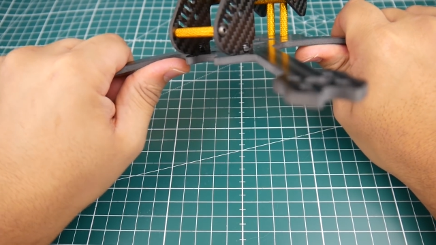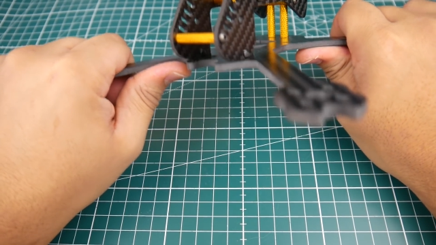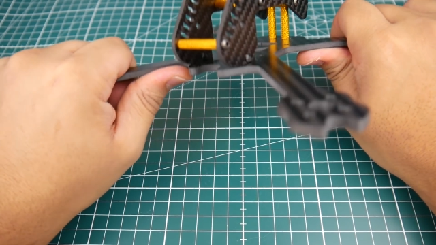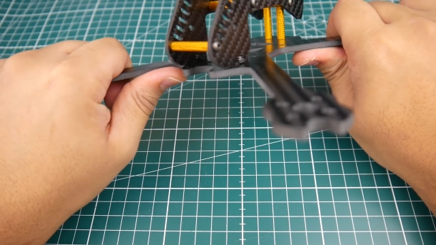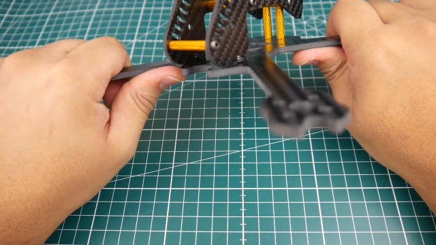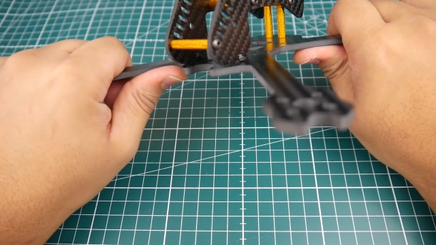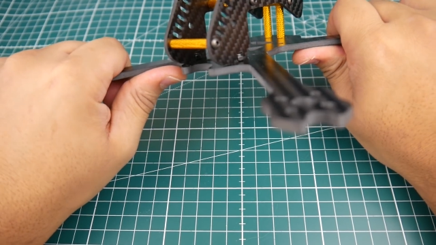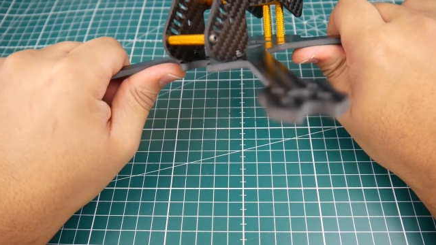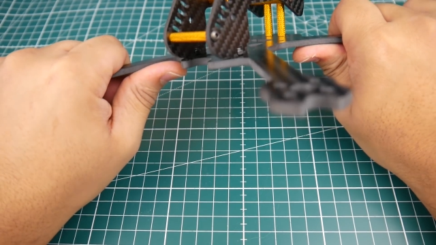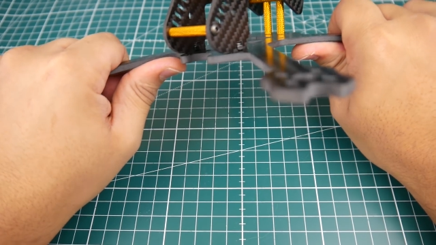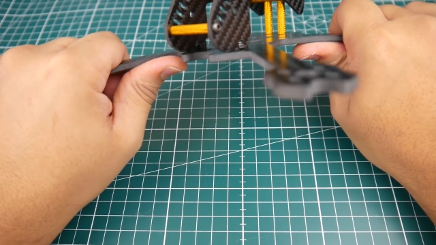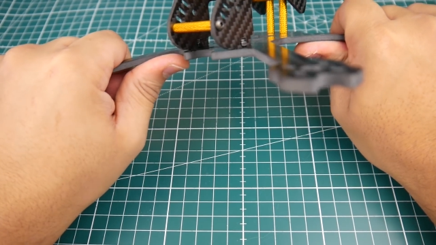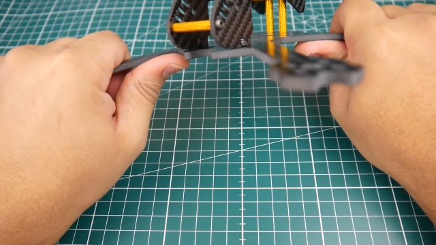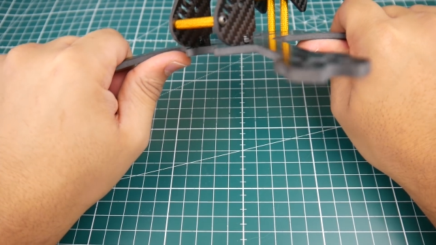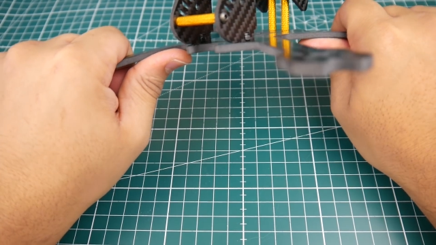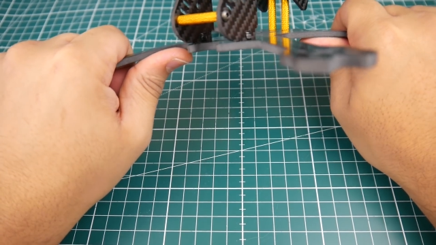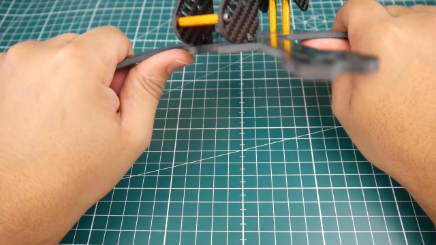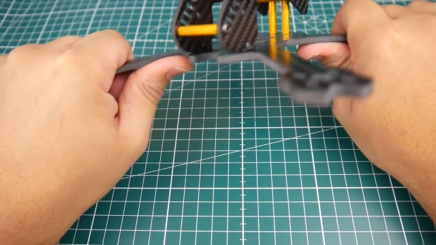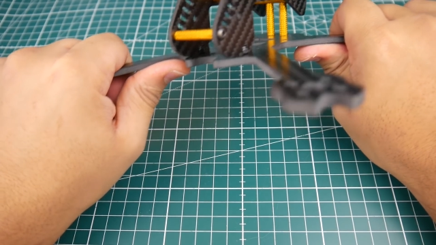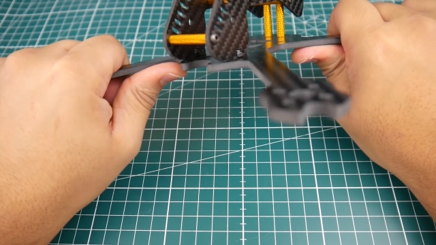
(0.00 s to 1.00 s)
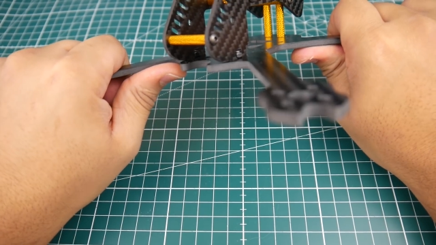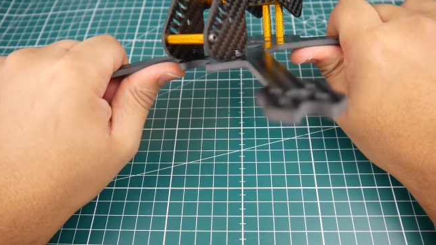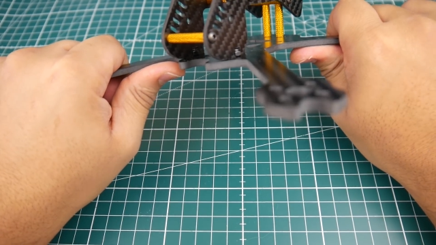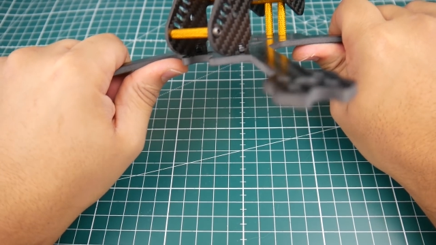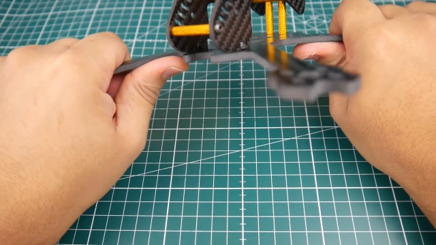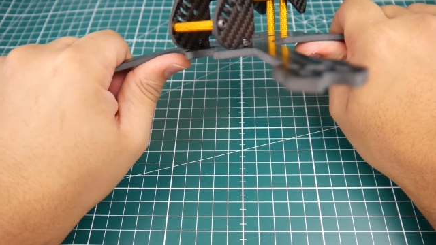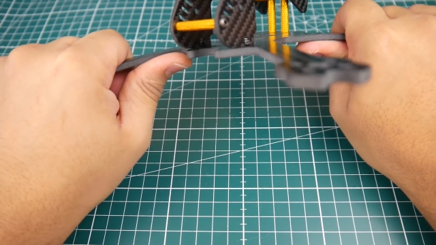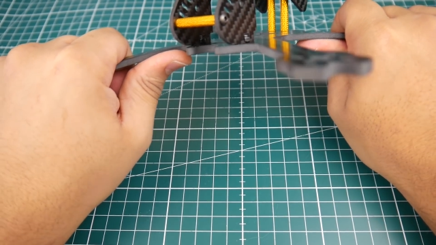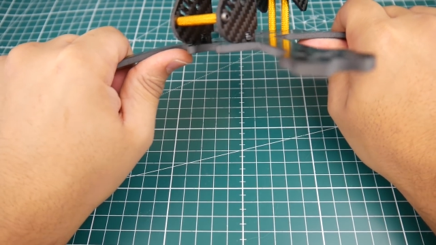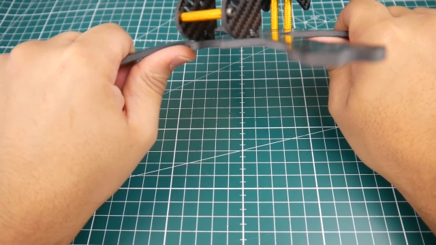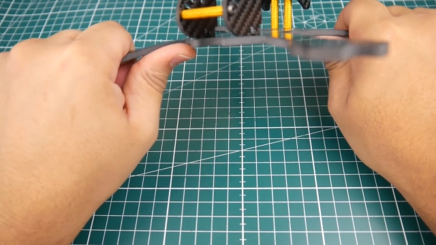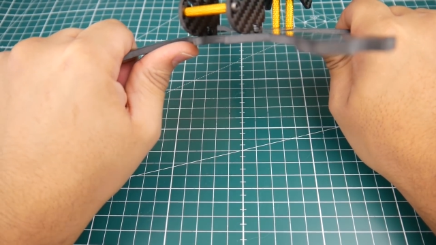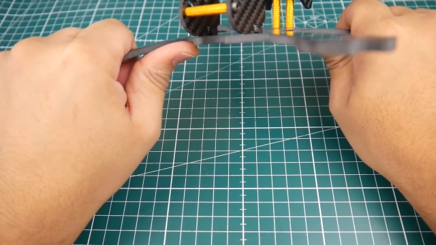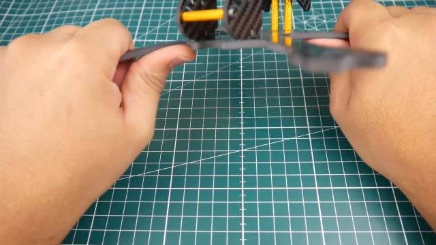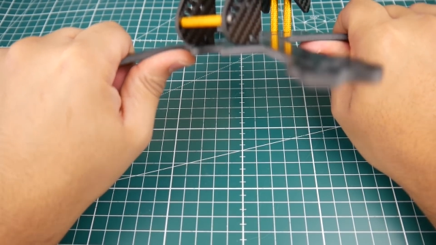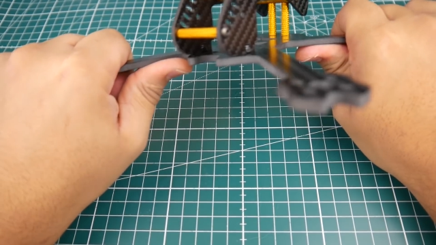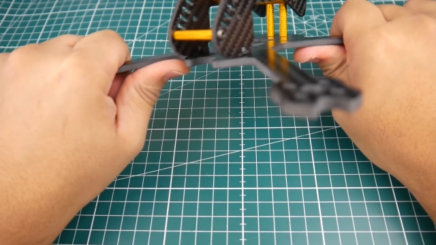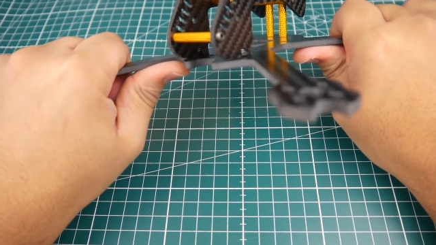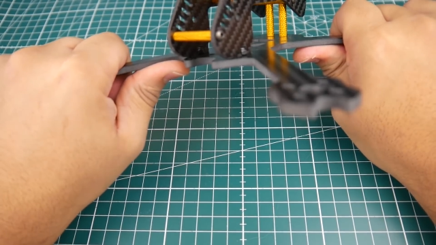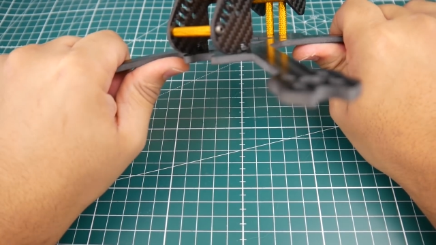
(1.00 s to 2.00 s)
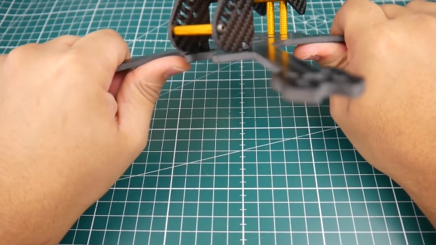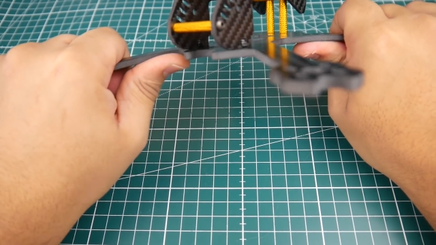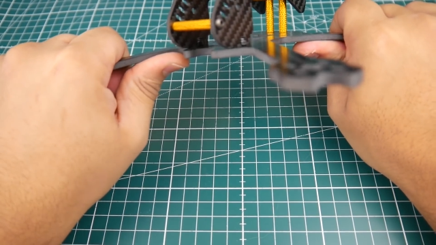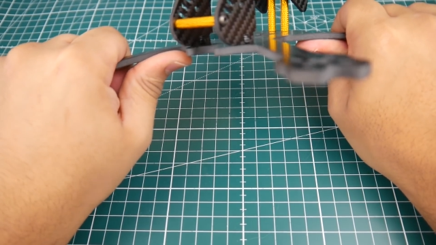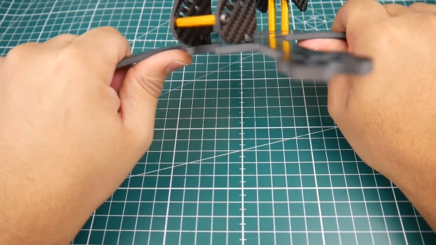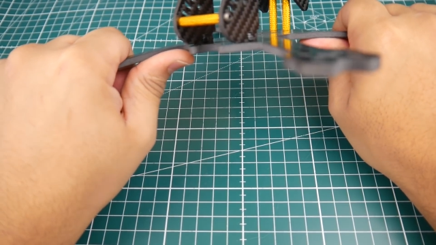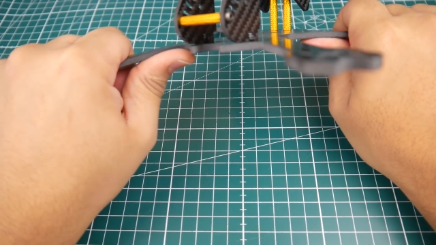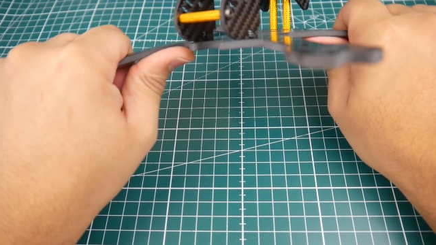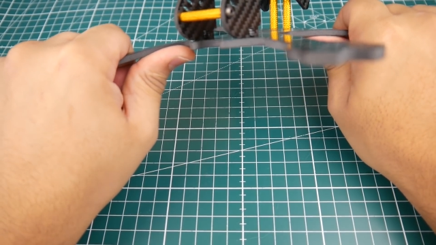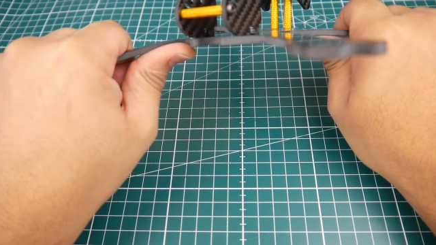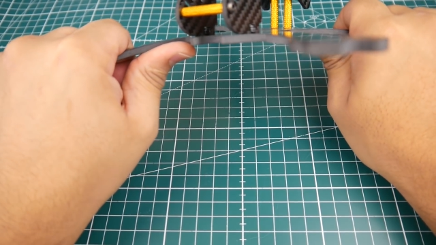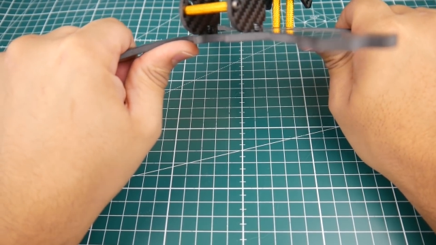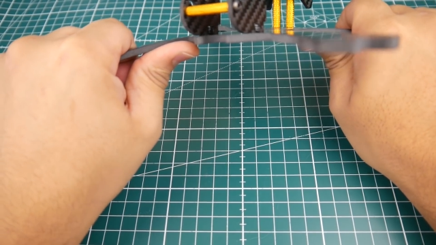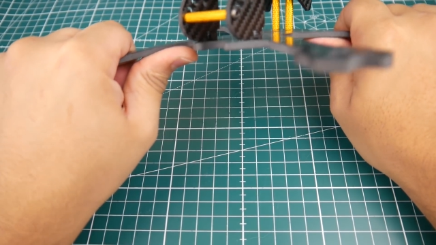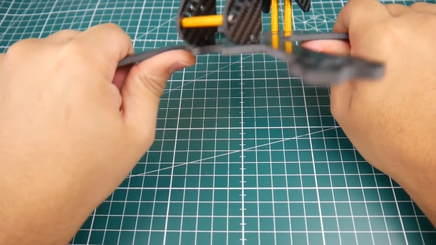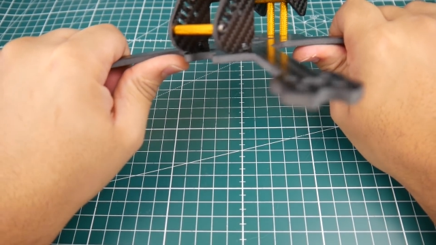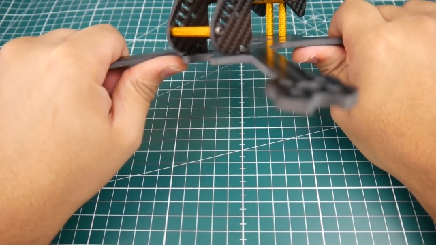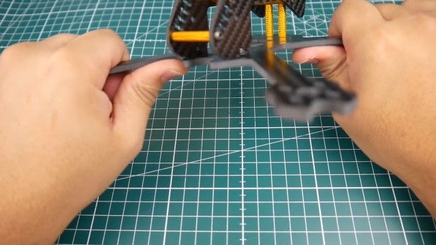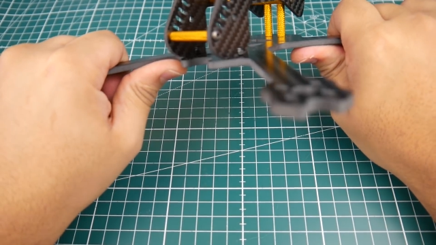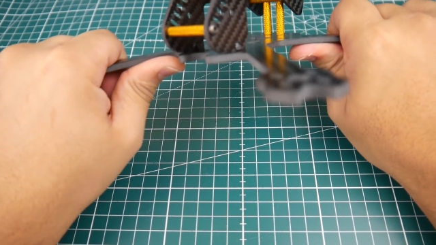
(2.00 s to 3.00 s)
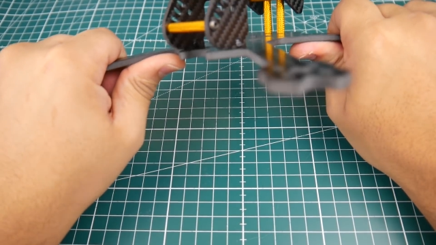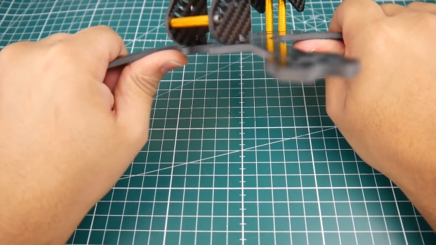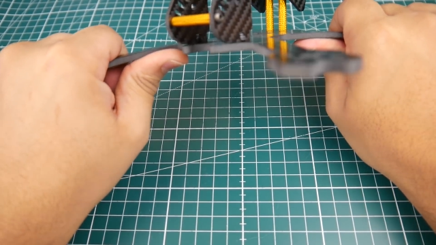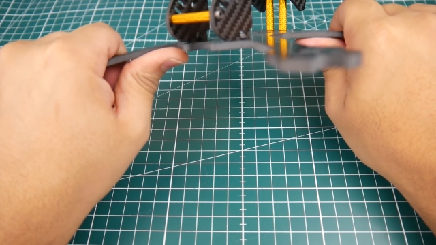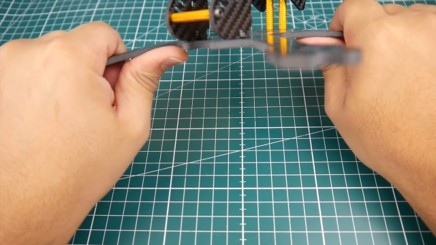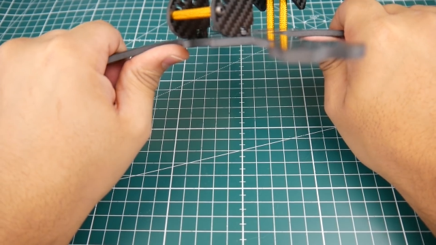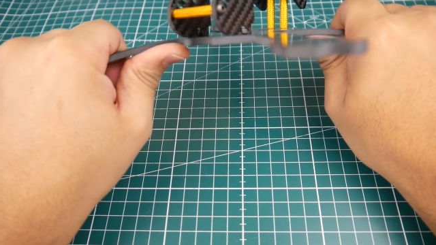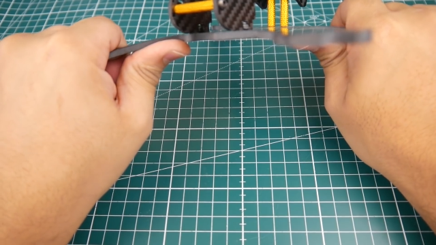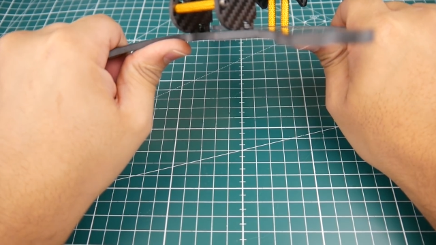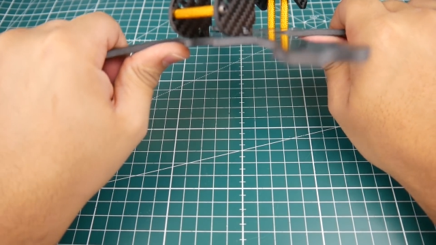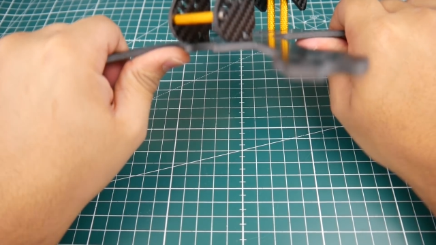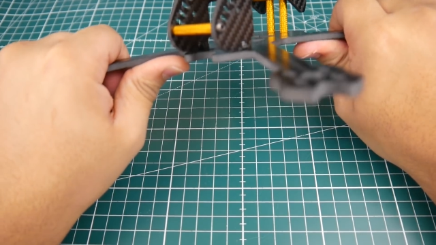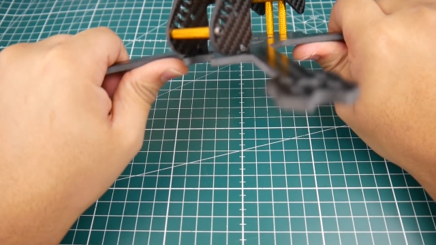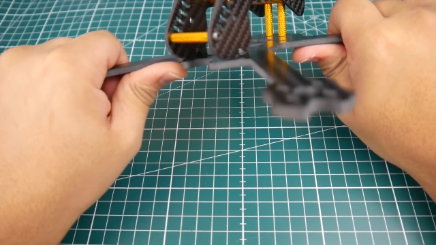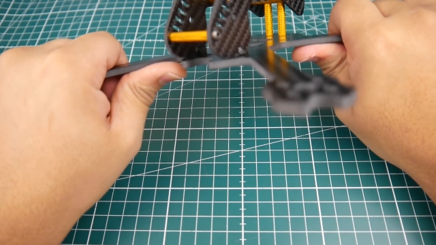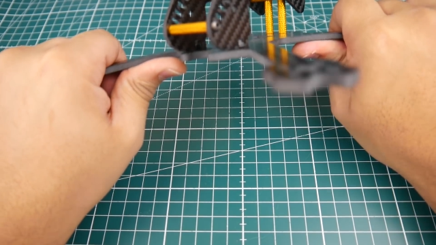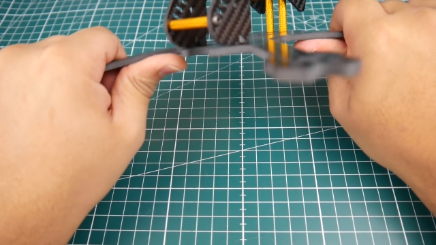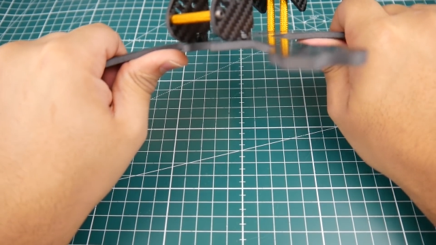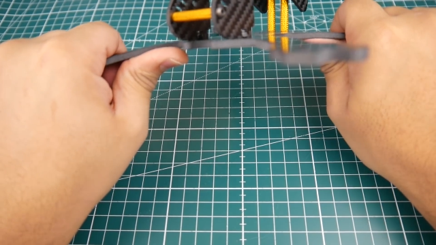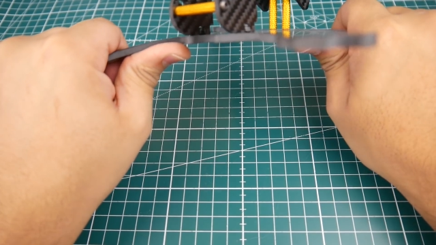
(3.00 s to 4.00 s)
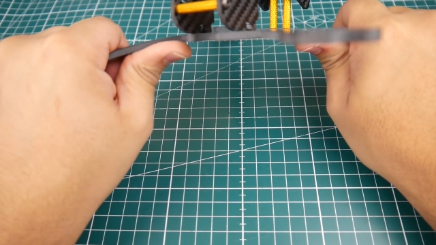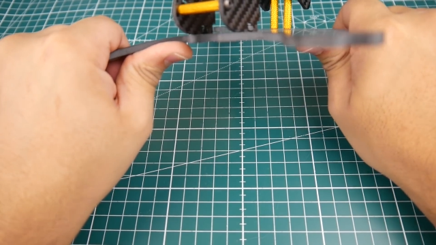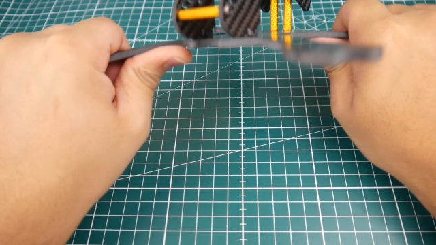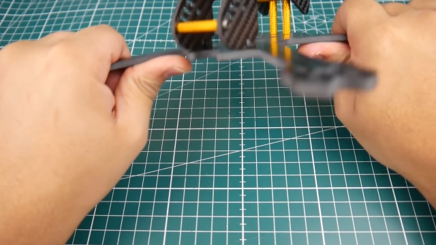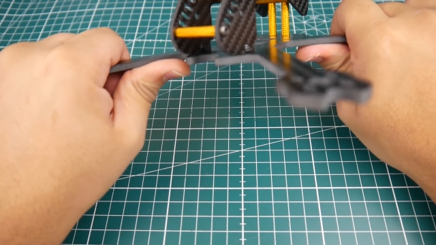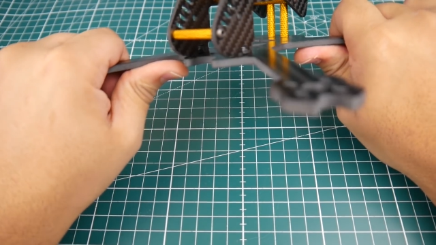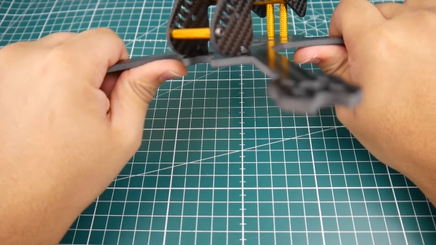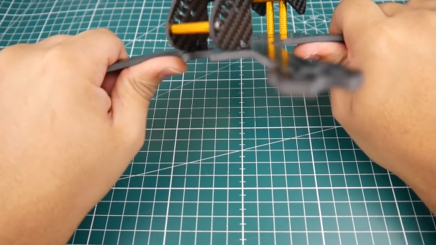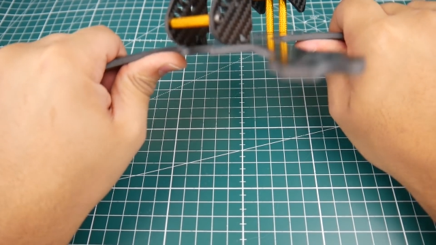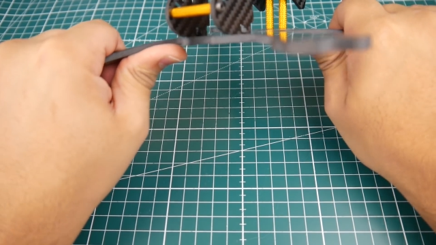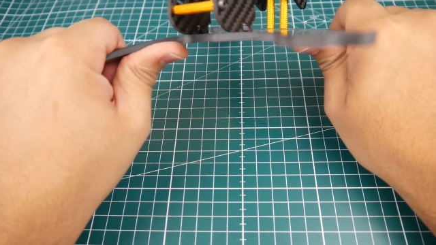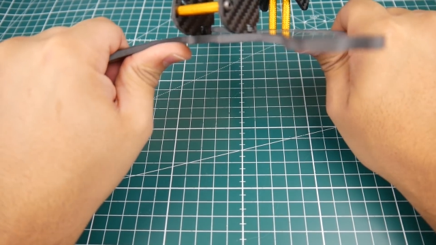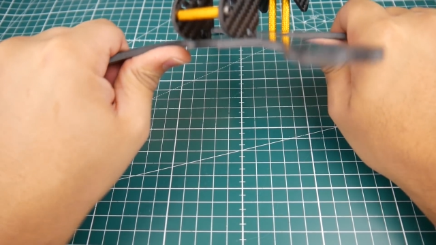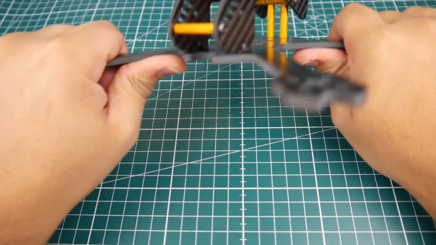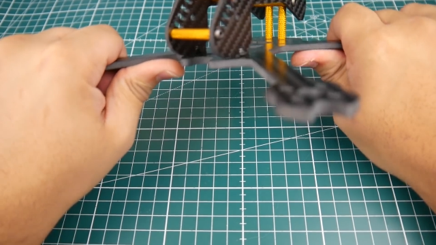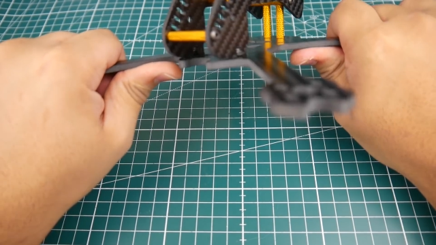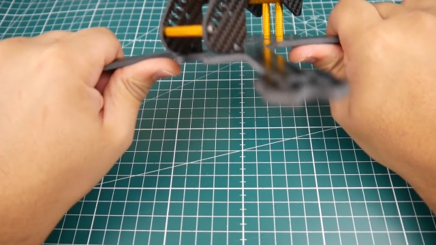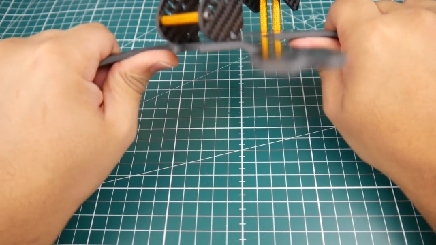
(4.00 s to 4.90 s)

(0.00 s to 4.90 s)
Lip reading: [unreadable: no face in view]